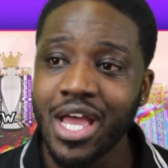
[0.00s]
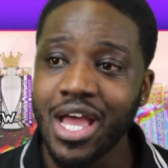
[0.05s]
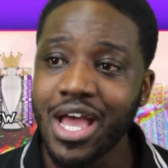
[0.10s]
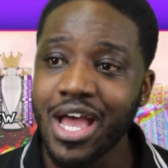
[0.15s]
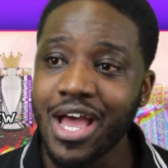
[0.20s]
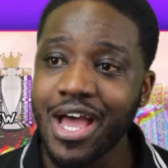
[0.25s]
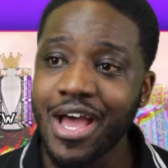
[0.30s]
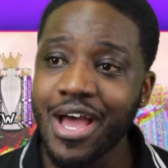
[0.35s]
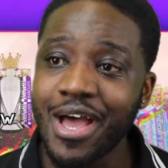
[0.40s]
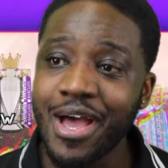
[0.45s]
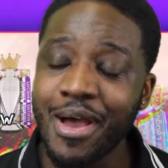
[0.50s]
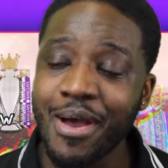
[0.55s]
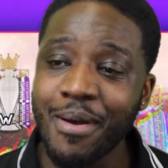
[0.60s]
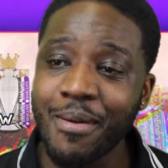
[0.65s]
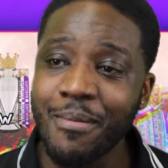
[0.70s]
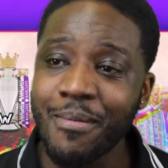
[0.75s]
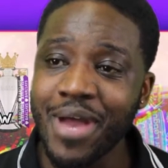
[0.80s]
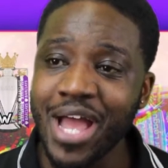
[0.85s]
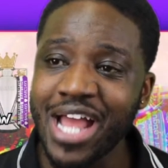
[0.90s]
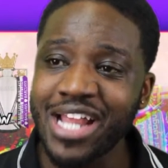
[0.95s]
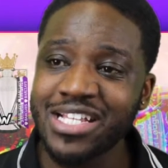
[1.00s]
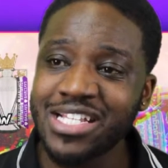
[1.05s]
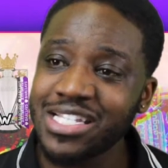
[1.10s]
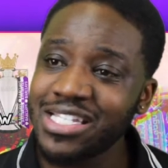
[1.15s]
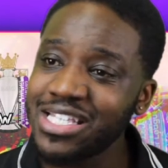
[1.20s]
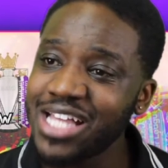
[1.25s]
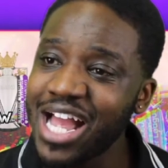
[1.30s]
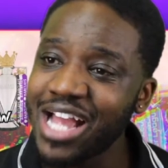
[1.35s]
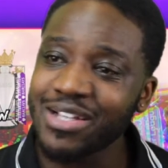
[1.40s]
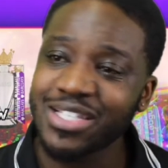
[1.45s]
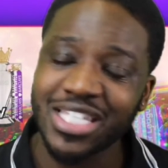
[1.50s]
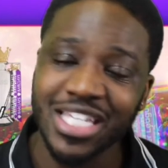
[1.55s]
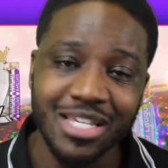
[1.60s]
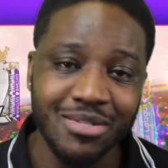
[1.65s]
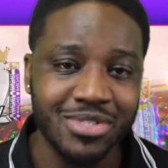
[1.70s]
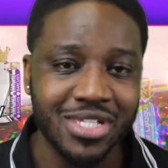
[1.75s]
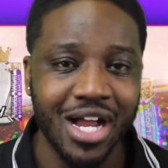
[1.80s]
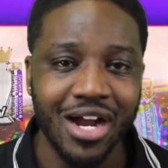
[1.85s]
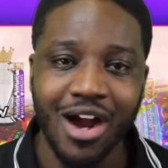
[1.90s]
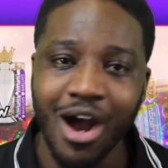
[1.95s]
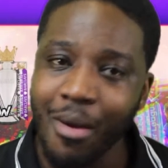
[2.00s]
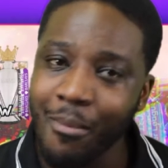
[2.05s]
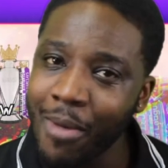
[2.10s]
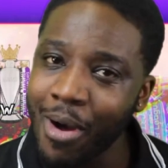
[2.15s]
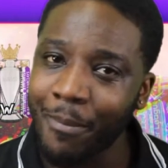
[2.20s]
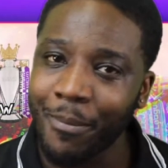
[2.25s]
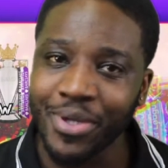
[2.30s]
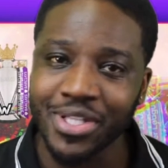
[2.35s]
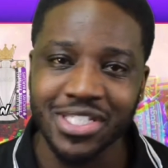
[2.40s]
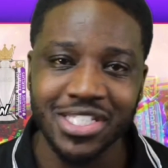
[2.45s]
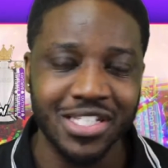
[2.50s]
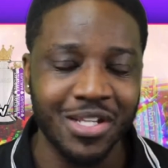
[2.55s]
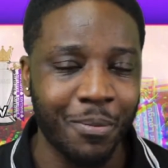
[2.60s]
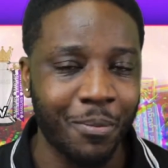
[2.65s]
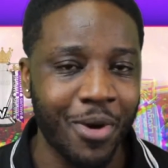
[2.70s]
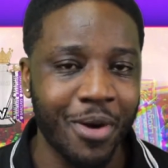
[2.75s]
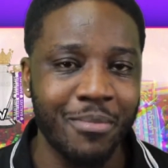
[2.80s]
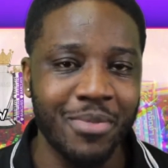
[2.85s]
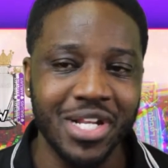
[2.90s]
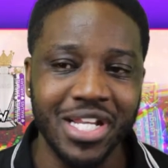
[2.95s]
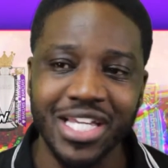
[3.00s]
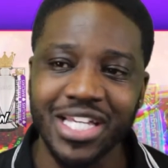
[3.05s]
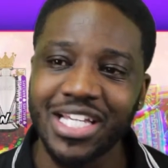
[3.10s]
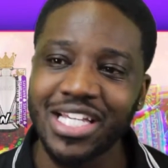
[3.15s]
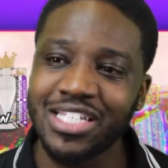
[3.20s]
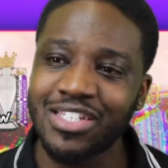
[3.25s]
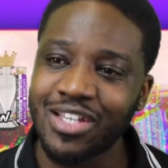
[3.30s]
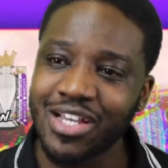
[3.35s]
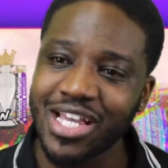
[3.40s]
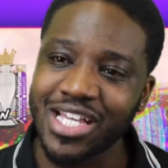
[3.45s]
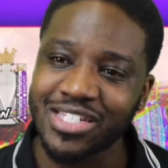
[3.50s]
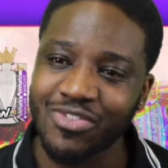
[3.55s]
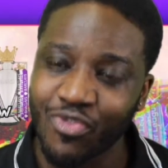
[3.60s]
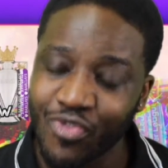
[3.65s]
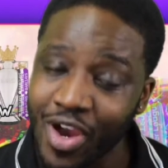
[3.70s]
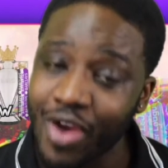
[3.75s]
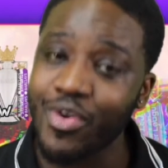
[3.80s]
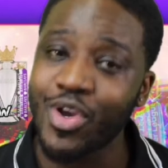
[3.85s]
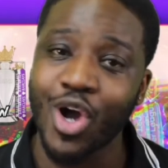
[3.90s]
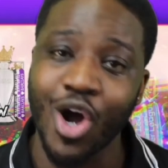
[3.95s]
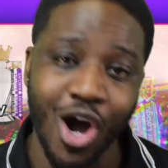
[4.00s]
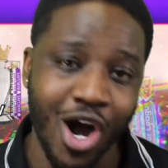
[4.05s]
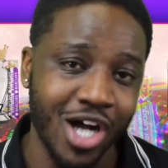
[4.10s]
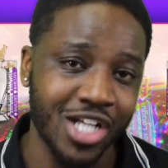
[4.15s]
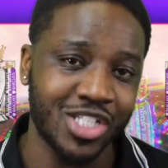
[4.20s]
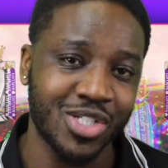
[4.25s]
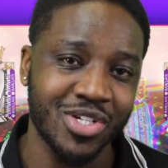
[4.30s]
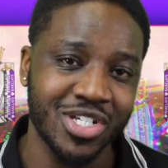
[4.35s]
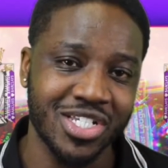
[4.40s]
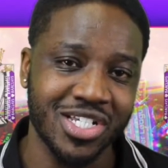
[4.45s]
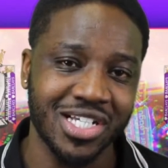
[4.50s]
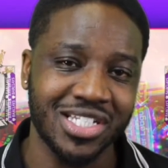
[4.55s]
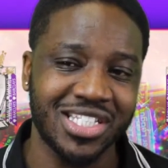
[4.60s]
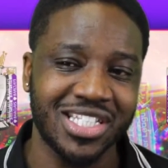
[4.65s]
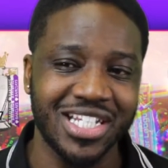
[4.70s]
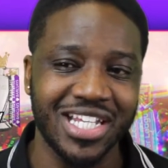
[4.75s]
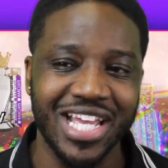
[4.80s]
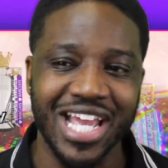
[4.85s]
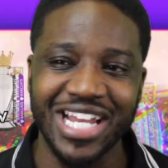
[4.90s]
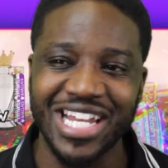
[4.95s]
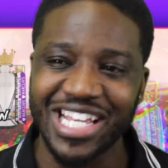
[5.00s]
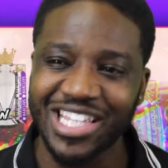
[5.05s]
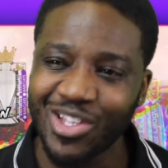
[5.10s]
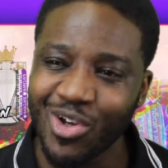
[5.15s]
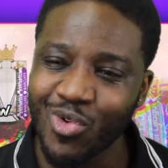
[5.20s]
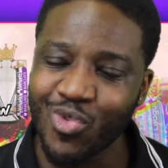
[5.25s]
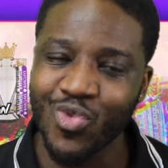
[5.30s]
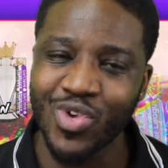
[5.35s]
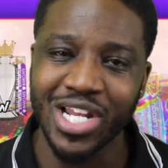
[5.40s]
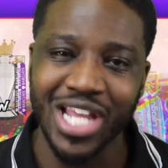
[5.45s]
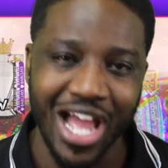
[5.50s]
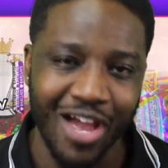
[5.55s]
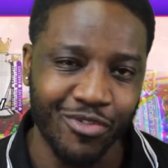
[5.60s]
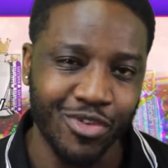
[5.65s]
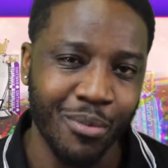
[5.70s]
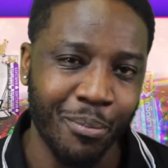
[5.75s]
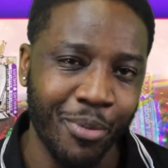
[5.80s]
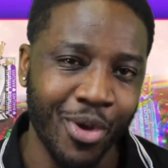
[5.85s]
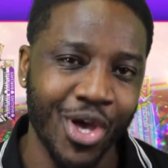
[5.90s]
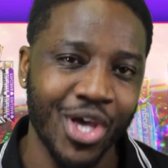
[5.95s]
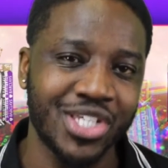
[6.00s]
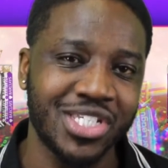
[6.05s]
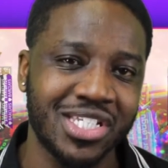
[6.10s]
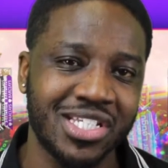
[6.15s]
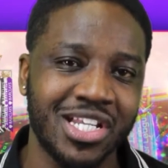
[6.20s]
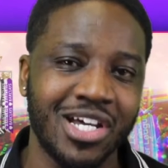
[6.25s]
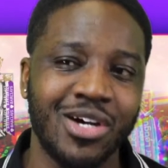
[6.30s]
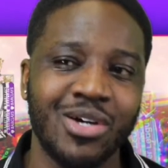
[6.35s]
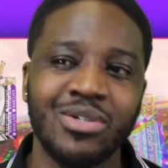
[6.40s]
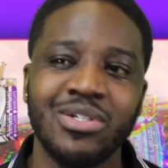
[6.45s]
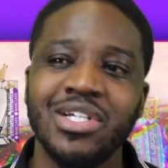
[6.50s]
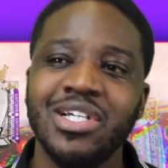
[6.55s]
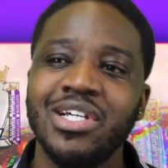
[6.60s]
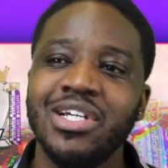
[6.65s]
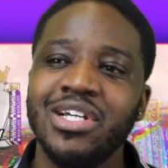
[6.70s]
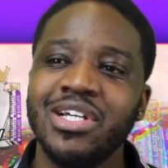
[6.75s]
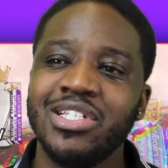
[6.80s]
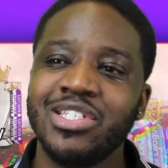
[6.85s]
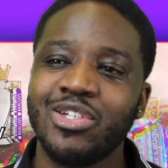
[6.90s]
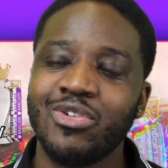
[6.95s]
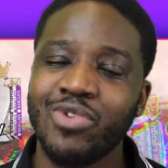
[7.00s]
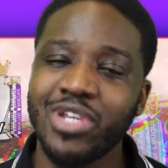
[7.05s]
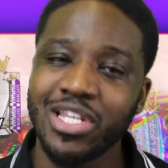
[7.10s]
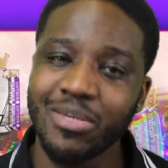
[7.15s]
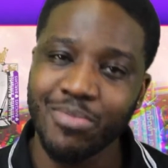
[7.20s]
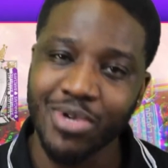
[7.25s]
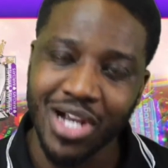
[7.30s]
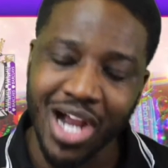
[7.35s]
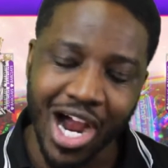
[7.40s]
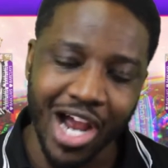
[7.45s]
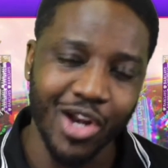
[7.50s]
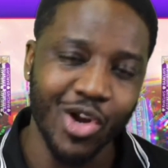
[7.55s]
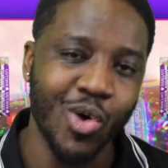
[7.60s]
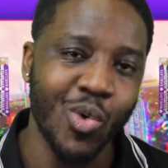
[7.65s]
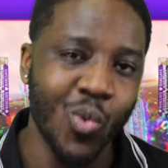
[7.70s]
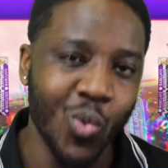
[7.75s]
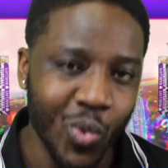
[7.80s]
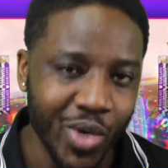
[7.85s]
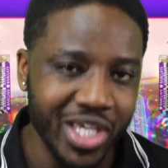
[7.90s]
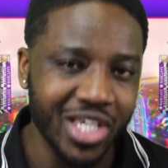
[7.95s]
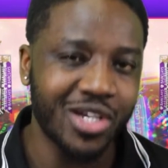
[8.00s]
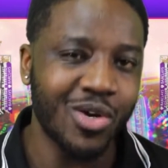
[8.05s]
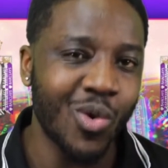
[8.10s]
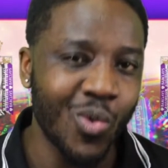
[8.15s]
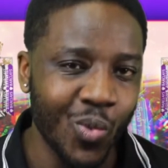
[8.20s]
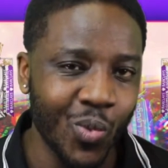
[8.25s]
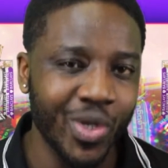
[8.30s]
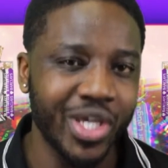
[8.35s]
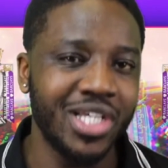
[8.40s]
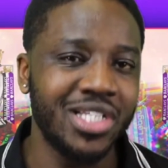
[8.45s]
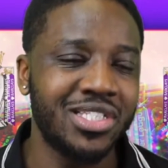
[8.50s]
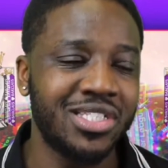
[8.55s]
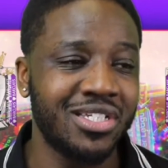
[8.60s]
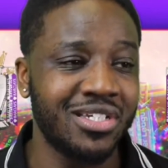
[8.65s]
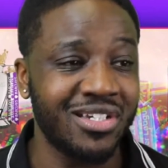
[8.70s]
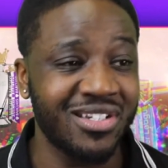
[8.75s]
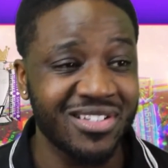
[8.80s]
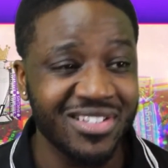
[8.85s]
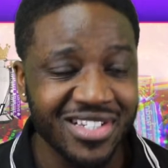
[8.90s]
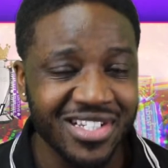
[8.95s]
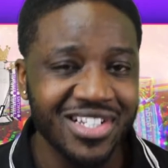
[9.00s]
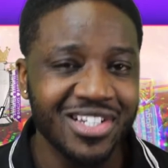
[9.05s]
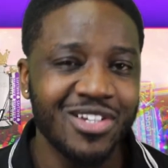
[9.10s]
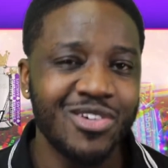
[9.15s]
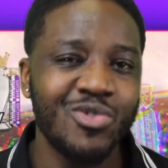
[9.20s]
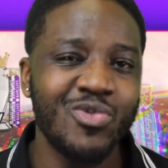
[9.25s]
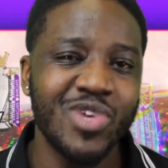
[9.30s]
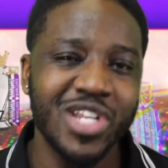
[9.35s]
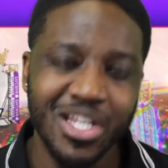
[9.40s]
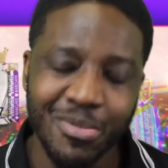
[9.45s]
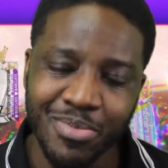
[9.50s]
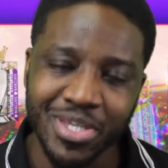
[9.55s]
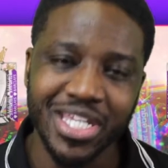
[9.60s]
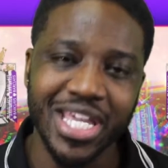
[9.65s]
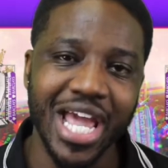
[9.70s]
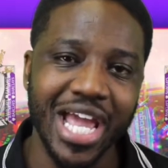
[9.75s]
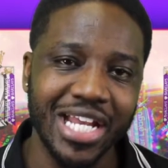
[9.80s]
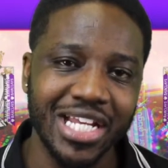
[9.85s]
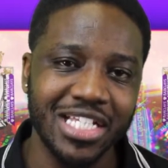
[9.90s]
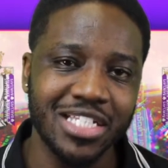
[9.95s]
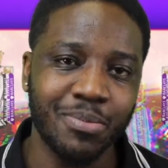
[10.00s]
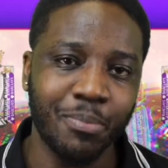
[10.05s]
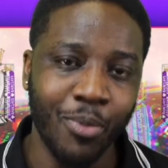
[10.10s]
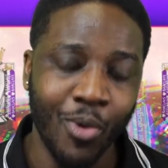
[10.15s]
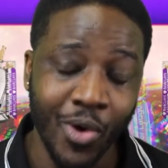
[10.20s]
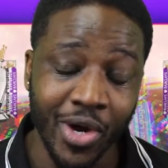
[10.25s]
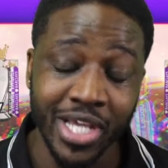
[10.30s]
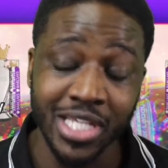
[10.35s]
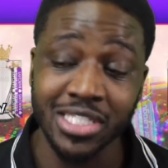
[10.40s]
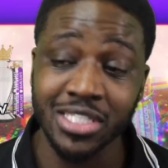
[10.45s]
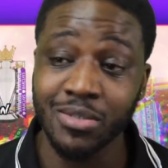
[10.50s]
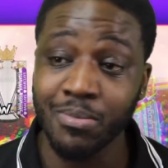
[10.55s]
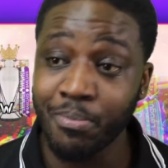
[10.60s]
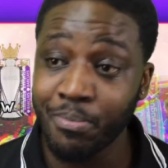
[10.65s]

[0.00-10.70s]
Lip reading: And just like teams that come up into the Premier League, it's very hard to adjust in it, and they don't really have the personnel to really be going on week to really be getting these points.